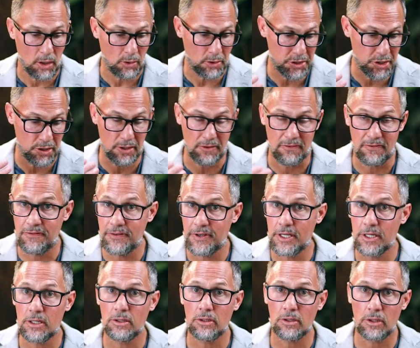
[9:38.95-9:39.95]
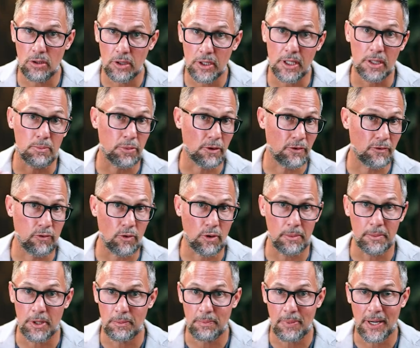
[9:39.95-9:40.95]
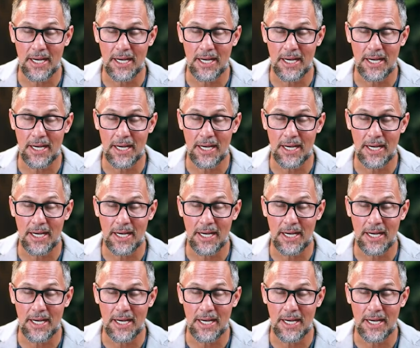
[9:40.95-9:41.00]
I want you to feel, look, and perform your